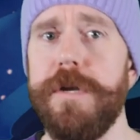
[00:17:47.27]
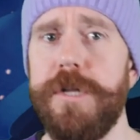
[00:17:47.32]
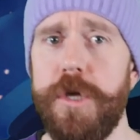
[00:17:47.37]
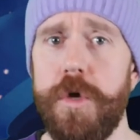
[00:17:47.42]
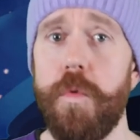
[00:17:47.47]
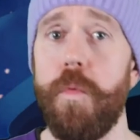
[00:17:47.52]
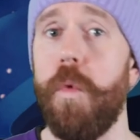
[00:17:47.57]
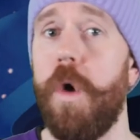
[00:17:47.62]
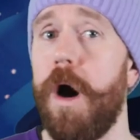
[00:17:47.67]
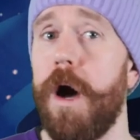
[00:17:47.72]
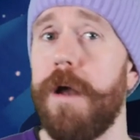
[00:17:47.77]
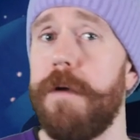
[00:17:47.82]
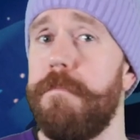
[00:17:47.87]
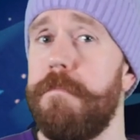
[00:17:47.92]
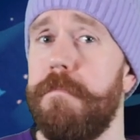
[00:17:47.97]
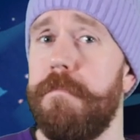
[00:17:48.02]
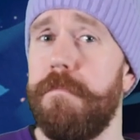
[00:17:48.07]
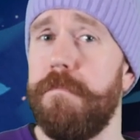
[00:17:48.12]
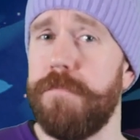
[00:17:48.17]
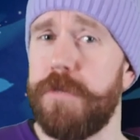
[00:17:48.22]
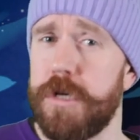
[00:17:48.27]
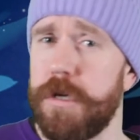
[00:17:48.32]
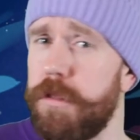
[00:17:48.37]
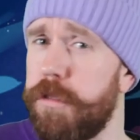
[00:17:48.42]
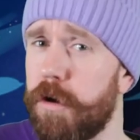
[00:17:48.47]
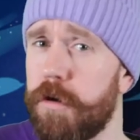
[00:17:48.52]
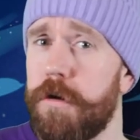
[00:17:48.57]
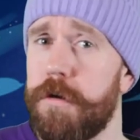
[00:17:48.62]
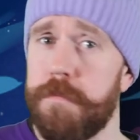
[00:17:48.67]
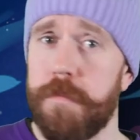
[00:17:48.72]
Do you want to
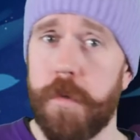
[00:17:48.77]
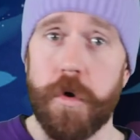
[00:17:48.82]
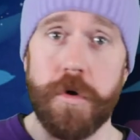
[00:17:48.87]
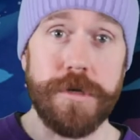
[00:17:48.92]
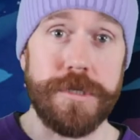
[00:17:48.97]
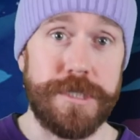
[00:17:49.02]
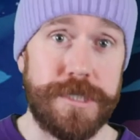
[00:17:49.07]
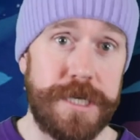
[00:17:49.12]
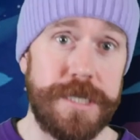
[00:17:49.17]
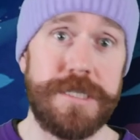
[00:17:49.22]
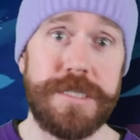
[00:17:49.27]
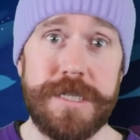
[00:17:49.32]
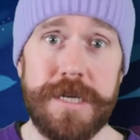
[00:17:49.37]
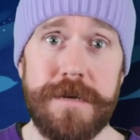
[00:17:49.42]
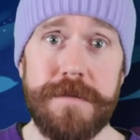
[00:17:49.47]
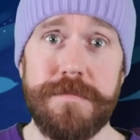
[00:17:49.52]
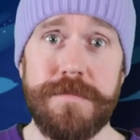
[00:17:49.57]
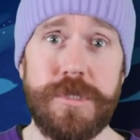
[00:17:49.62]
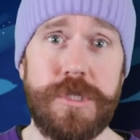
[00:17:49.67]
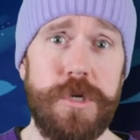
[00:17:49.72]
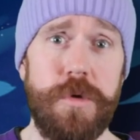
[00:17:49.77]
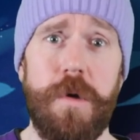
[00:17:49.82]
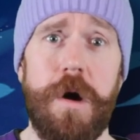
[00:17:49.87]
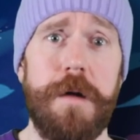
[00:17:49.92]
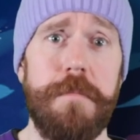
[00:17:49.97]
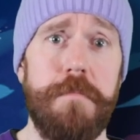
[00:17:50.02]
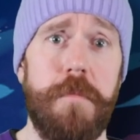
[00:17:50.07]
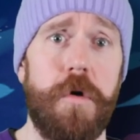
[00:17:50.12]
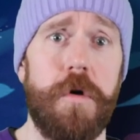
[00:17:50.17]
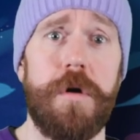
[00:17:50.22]
learn more systems? Do you
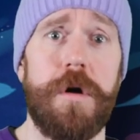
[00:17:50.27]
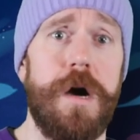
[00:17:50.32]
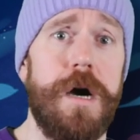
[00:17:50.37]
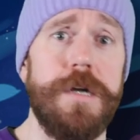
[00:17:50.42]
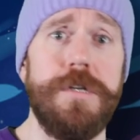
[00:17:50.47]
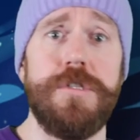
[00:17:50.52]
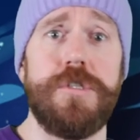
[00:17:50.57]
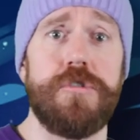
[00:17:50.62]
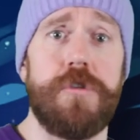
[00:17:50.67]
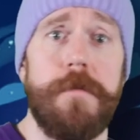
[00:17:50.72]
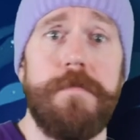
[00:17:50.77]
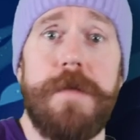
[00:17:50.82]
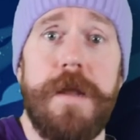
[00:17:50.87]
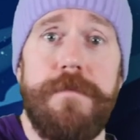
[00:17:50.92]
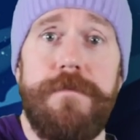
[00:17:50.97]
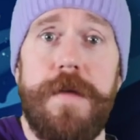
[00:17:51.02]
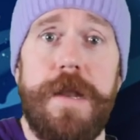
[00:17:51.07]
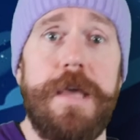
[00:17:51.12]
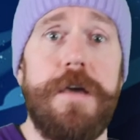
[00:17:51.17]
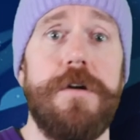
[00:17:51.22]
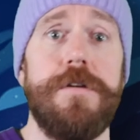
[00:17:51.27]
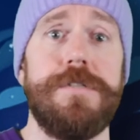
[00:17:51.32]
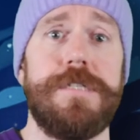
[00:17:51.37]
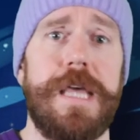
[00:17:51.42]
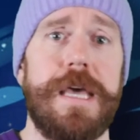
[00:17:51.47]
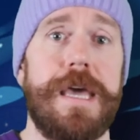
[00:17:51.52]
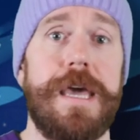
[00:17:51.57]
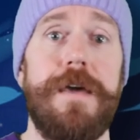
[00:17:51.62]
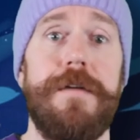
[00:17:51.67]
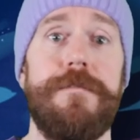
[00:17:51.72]
want more unscripted videos
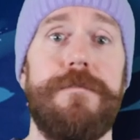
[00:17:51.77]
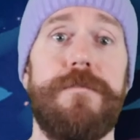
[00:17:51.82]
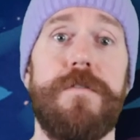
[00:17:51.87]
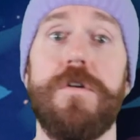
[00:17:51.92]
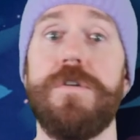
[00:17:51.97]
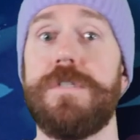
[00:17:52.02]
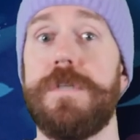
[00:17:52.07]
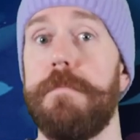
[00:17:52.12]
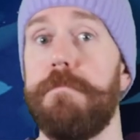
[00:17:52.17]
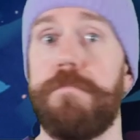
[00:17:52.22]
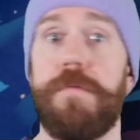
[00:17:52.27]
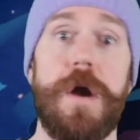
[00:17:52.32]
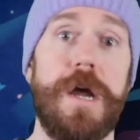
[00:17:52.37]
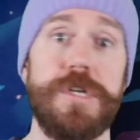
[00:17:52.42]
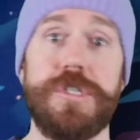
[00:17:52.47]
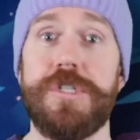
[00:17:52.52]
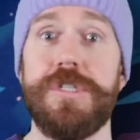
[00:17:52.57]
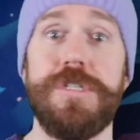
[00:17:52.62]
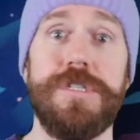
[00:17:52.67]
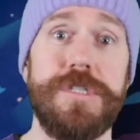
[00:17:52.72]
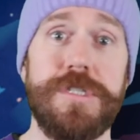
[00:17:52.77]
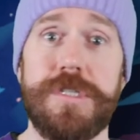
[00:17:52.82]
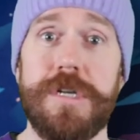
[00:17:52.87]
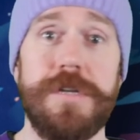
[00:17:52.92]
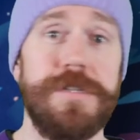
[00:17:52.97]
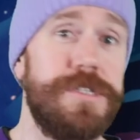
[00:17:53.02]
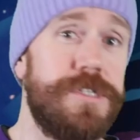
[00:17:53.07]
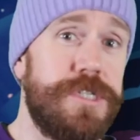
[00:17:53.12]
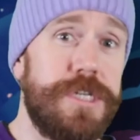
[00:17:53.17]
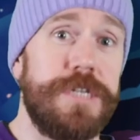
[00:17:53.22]
that give first impressions
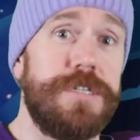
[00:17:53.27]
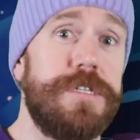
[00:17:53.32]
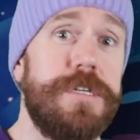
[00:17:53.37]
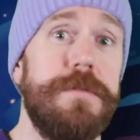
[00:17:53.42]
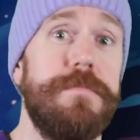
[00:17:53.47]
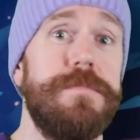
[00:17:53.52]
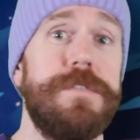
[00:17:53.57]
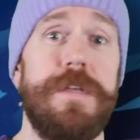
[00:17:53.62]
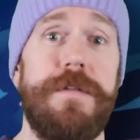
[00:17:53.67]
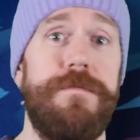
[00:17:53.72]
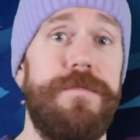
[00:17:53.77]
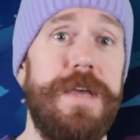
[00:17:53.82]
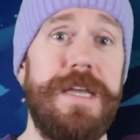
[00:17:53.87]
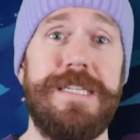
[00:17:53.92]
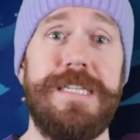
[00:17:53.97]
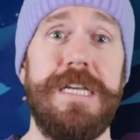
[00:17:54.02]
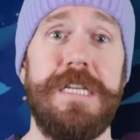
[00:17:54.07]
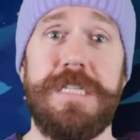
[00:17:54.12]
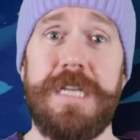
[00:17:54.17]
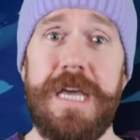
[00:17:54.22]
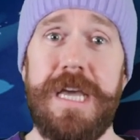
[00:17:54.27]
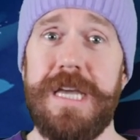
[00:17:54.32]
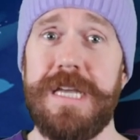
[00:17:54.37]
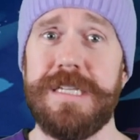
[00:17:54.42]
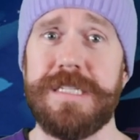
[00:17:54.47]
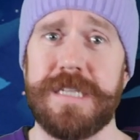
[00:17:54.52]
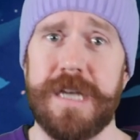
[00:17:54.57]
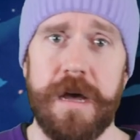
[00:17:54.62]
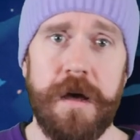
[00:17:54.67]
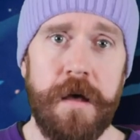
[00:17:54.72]
on systems and
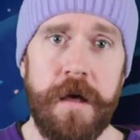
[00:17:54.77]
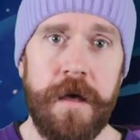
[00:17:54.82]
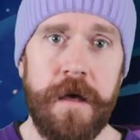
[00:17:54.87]
VTTs?